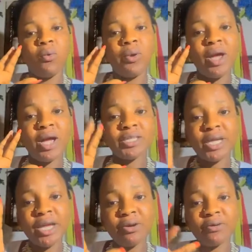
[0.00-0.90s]
We are
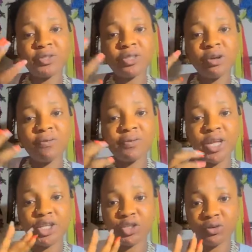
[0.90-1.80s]
child of children of
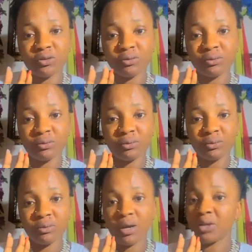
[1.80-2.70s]
nature.
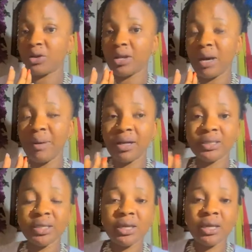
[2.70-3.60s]
What I'm talking
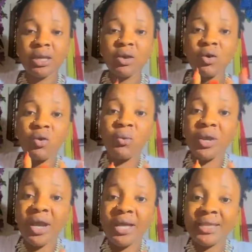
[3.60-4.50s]
about,
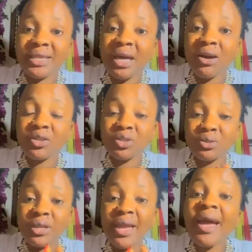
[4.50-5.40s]
we can talk
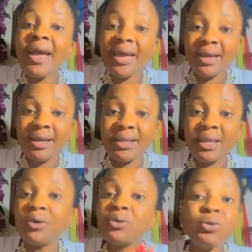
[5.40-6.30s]
to the air.
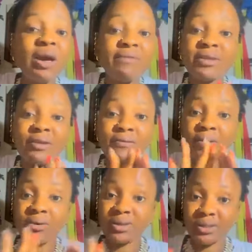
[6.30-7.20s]
They will do everything
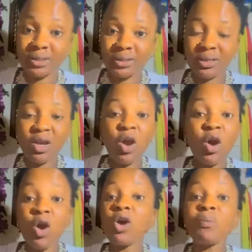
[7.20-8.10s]
for us.
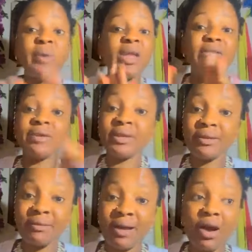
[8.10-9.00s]
God made everything,